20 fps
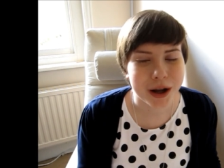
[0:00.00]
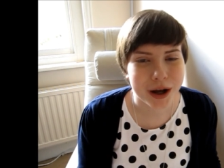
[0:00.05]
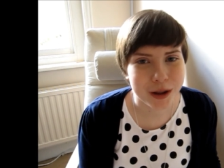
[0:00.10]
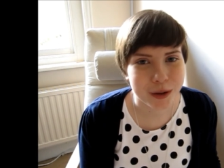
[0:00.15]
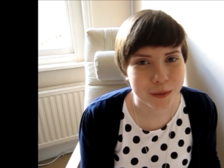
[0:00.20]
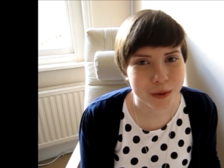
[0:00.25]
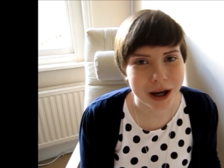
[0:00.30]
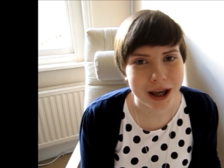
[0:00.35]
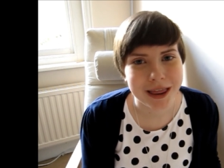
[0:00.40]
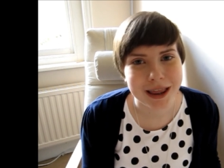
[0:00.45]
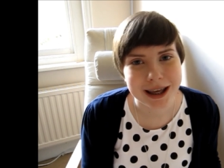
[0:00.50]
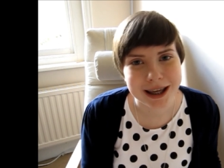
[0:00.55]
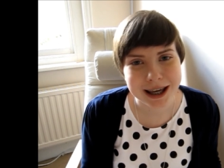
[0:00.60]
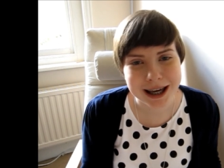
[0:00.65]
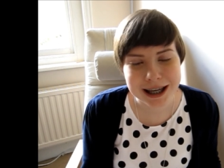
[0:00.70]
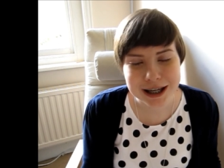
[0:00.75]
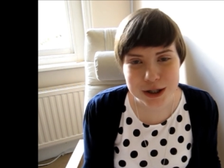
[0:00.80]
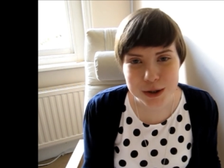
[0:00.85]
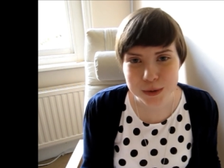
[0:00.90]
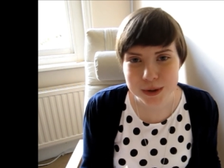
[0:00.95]
By either way, they
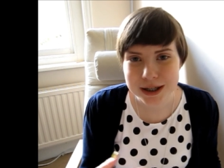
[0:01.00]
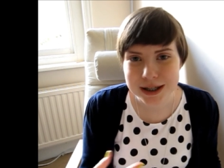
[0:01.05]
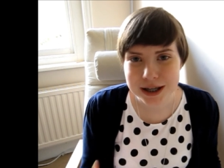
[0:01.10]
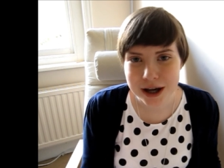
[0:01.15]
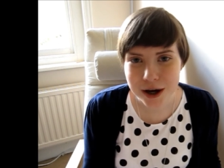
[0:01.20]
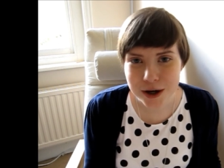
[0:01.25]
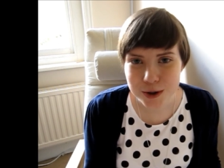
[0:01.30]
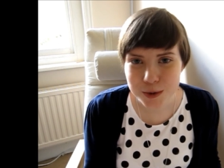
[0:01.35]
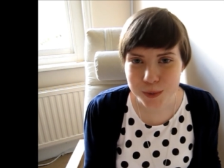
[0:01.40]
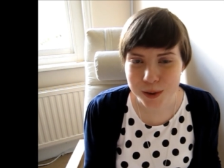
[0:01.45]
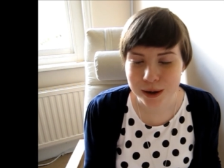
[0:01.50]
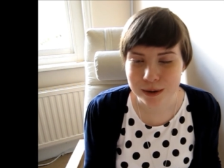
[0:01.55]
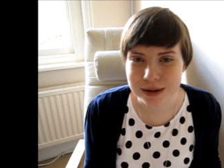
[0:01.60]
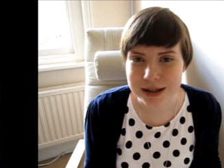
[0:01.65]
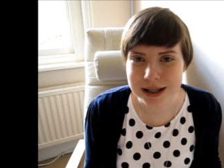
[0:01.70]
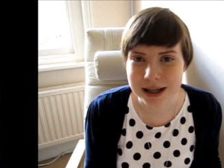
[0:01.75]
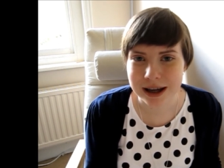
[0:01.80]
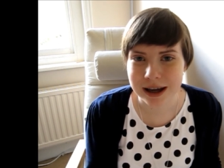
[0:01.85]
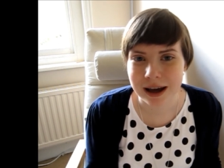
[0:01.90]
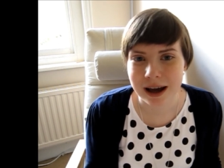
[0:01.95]
get into research
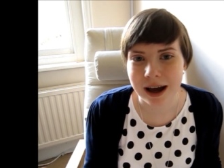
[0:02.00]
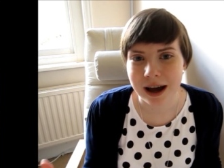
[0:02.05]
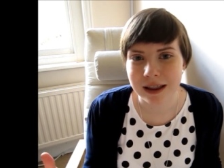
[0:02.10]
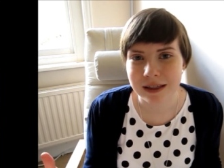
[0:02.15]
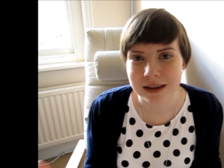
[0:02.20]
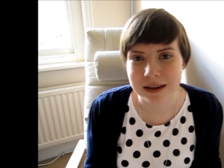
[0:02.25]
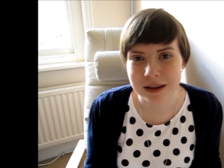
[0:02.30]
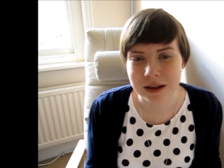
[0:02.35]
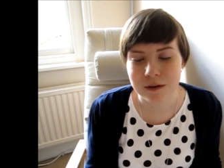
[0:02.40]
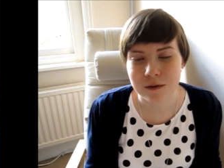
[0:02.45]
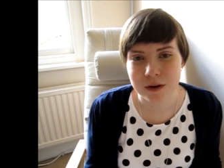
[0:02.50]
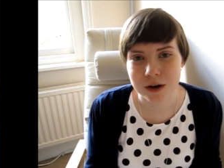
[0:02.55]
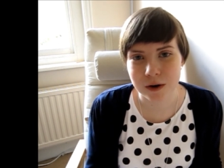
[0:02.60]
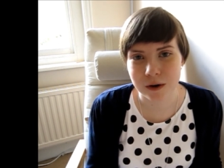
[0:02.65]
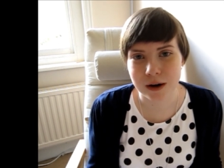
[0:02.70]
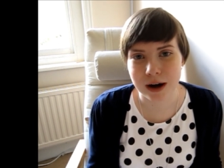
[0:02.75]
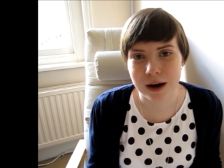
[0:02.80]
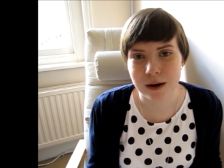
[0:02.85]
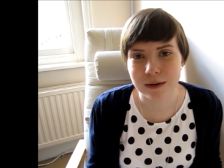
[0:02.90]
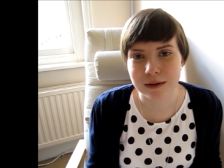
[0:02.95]
about it and then they
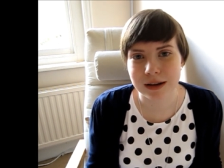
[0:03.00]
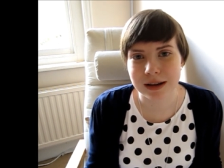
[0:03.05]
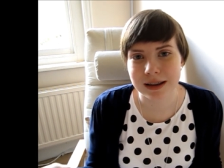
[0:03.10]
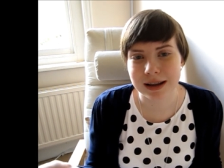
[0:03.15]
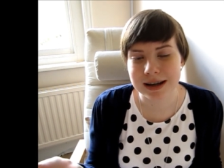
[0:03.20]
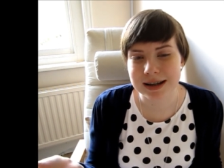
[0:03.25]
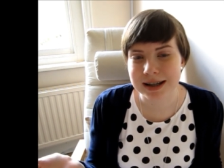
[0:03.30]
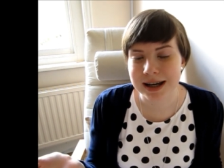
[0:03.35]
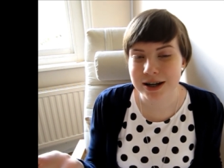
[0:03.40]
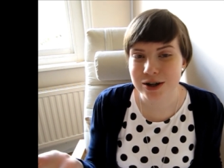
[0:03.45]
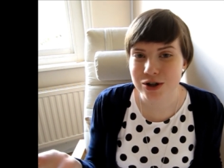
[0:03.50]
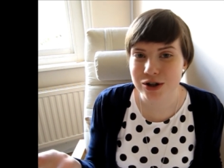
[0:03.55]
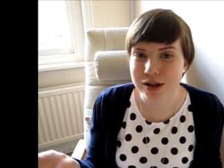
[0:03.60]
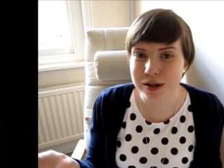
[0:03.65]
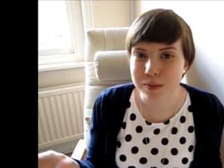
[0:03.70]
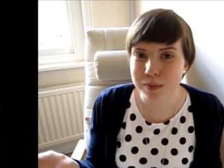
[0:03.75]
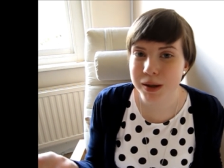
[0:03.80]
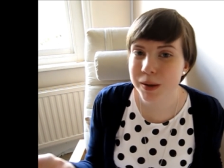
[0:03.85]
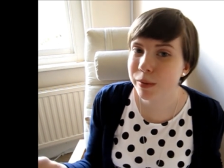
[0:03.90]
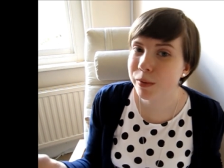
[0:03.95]
figure out that there's
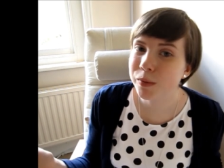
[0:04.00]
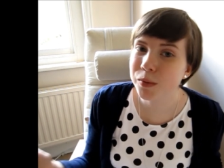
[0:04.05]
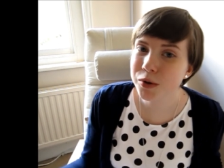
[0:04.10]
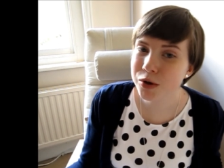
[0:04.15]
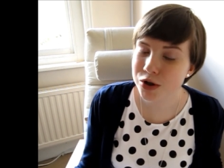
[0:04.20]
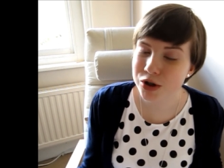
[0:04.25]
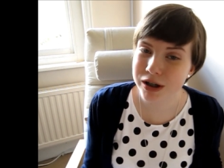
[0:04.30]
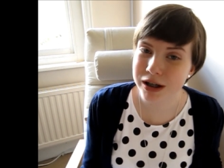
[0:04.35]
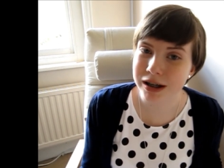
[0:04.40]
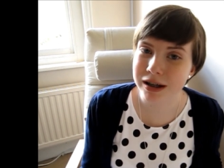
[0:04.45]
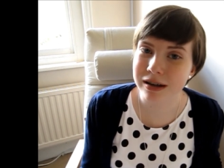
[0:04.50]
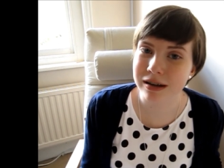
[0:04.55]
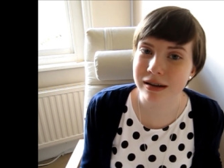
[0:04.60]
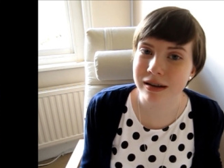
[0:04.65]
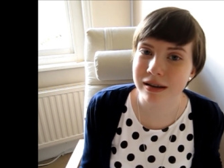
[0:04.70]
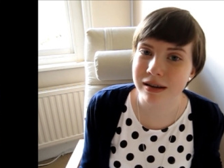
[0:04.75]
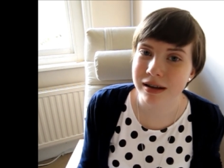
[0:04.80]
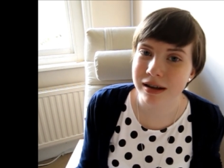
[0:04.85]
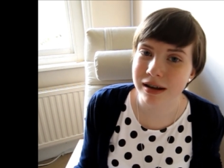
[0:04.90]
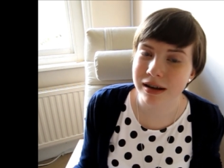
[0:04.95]
actually people
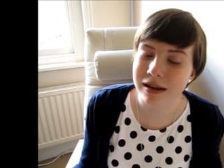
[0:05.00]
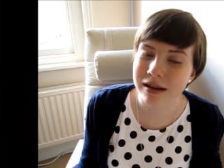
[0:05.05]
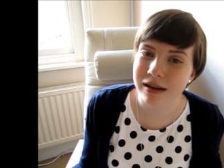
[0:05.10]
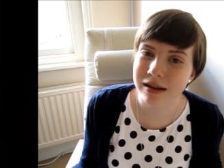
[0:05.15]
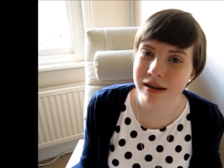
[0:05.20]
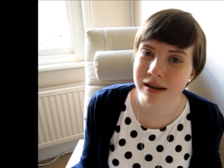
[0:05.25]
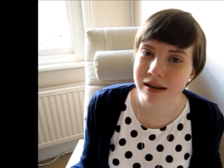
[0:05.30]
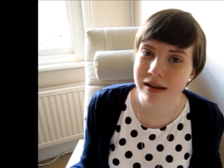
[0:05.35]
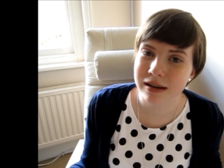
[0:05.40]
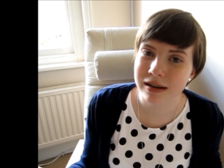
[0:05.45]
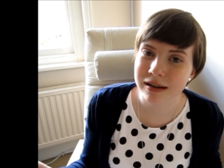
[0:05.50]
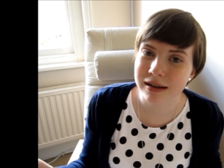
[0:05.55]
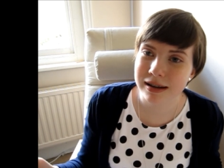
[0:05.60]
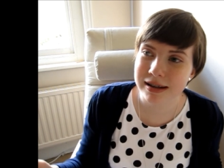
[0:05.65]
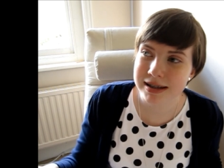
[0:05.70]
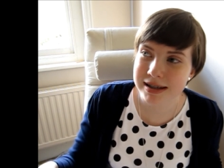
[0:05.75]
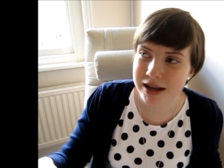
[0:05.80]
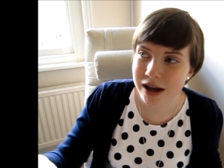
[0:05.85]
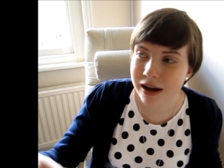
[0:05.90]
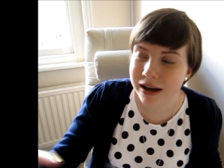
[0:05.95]
watching the
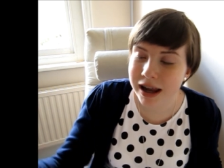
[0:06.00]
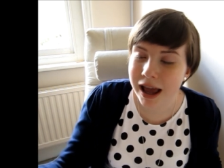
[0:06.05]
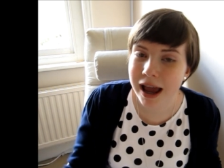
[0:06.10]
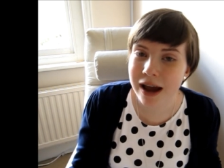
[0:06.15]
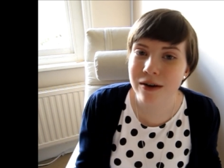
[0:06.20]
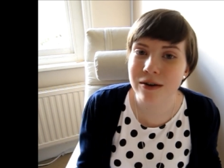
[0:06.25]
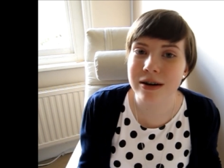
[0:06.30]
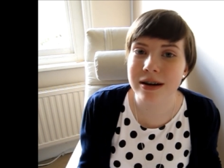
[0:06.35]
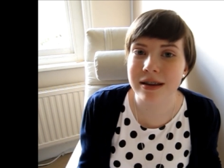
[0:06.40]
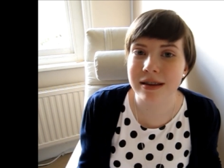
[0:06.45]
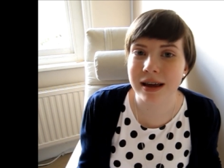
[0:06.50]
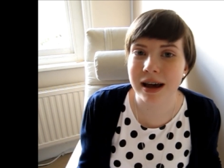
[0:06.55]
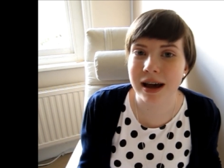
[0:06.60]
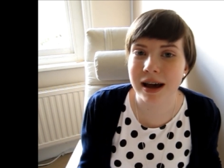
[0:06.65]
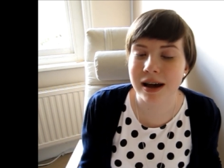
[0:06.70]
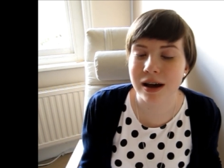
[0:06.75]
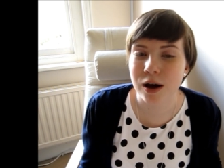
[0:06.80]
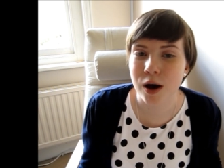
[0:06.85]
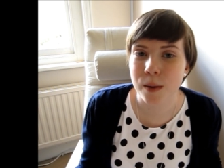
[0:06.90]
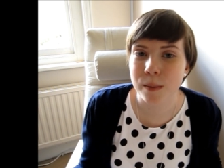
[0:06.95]
certain area
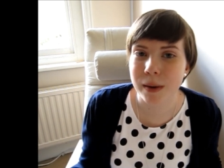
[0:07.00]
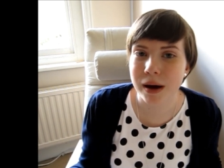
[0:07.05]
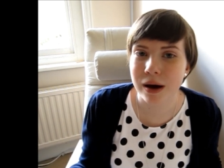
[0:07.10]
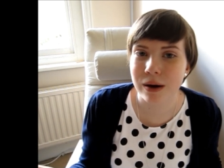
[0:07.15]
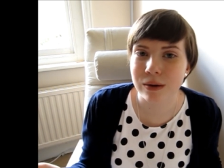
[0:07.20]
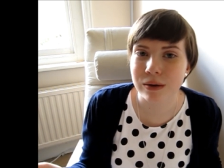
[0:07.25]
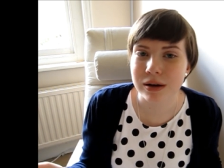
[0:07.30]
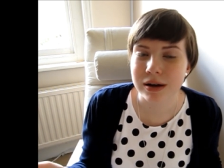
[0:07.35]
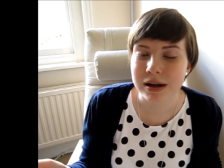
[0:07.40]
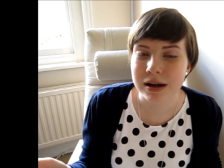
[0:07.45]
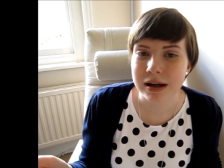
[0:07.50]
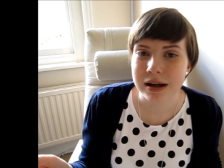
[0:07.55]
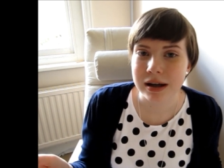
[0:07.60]
there about